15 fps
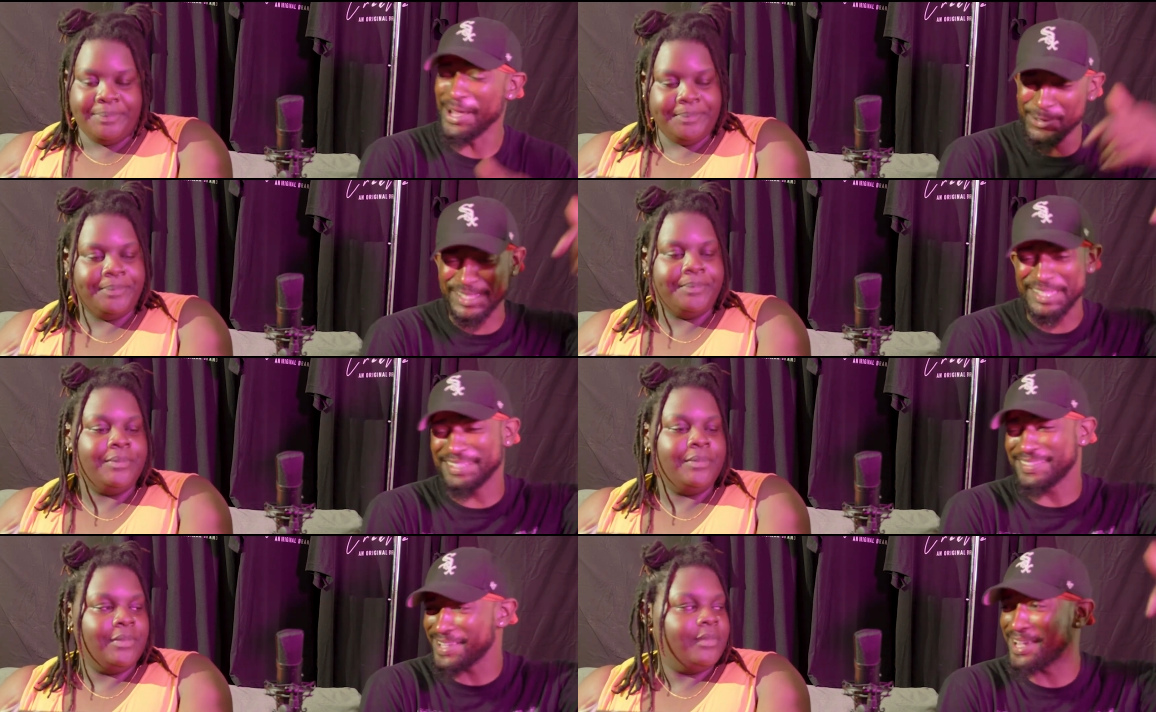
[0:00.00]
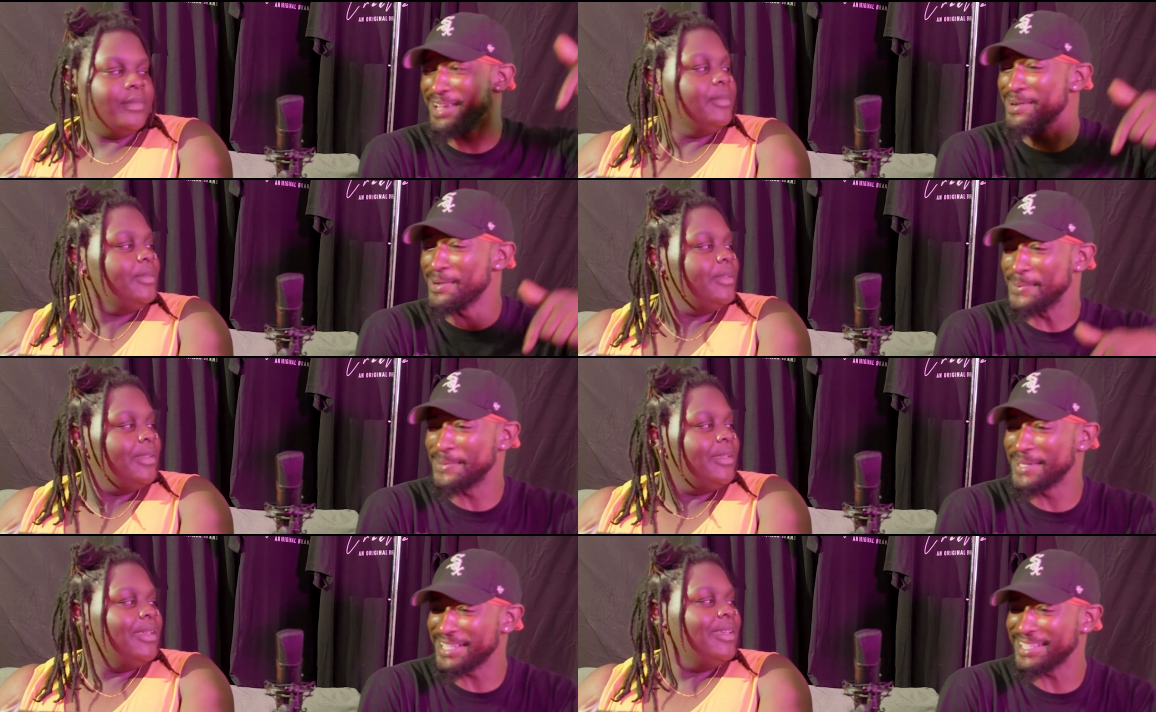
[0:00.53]
Speaker 1: that was a stand
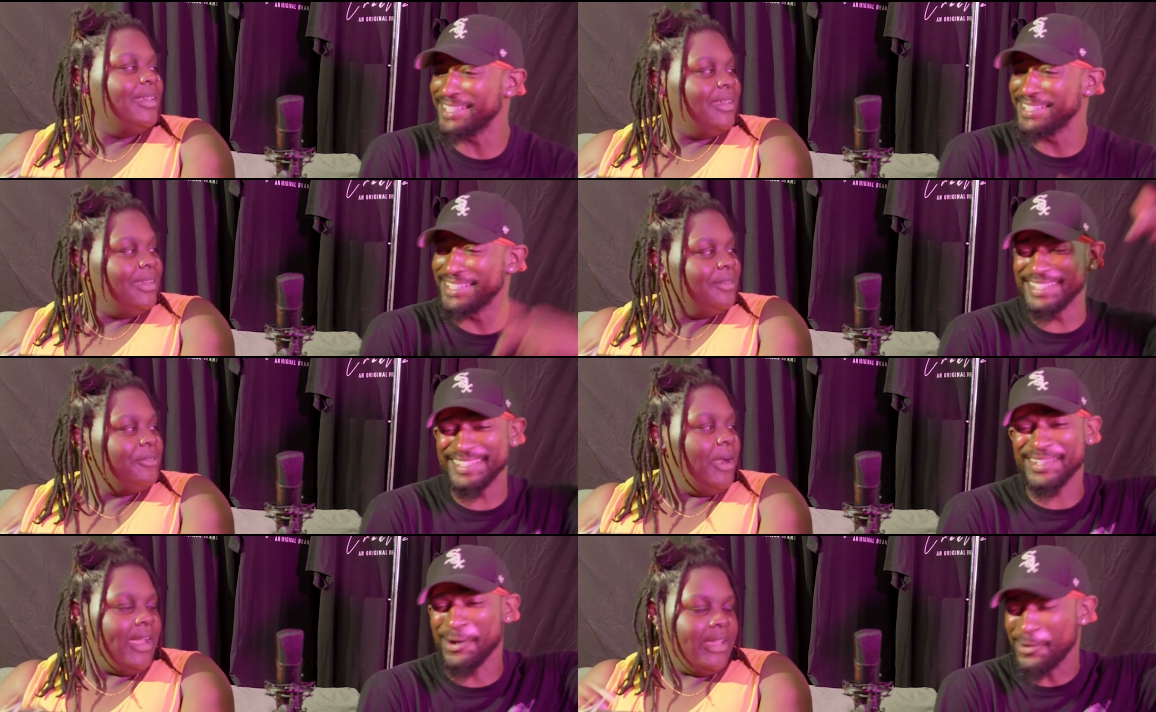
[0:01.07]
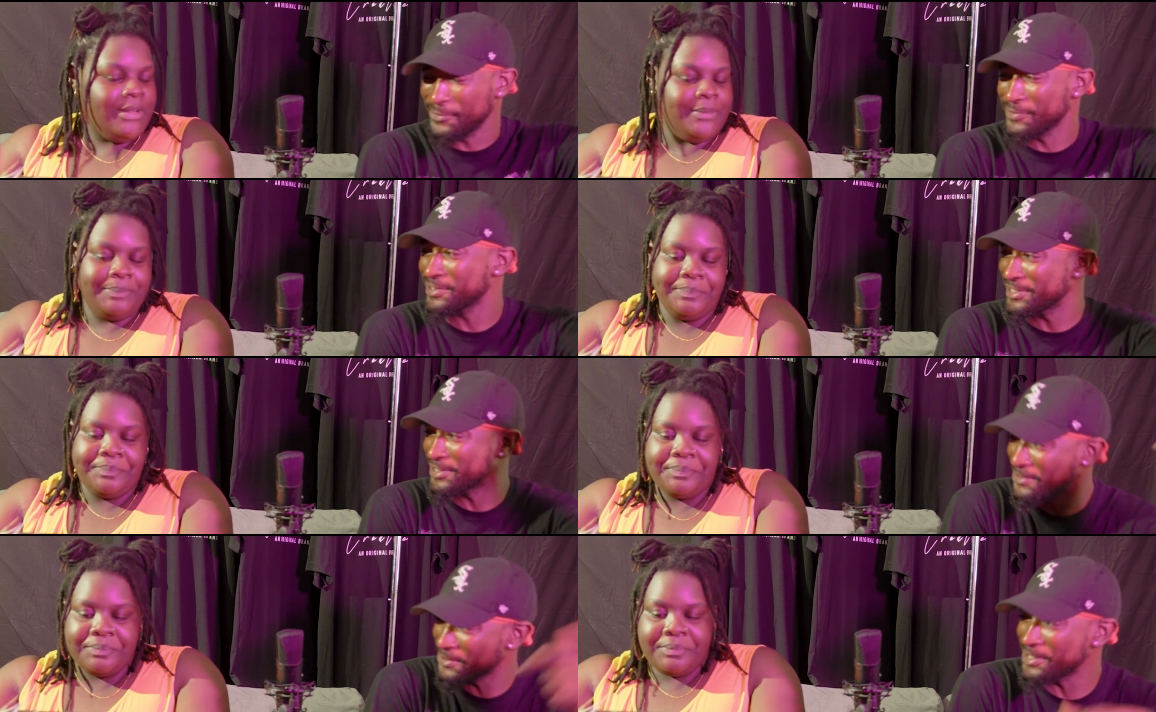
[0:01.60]
up nigga. It's right. all for
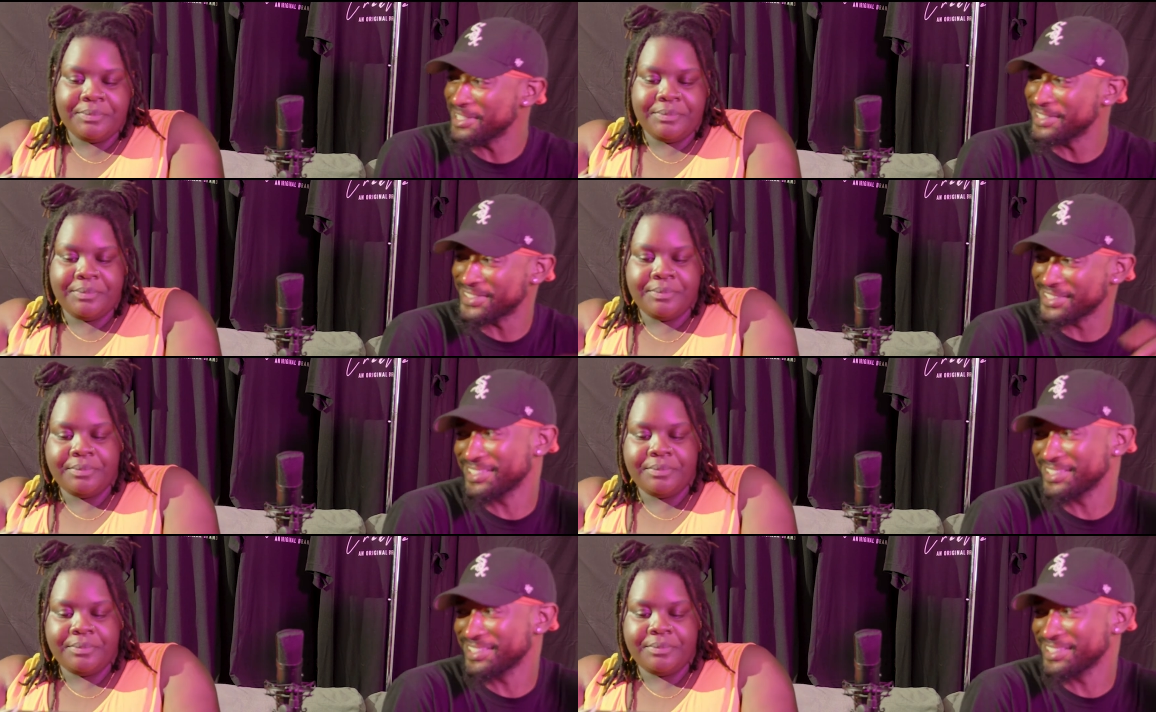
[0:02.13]
the streets.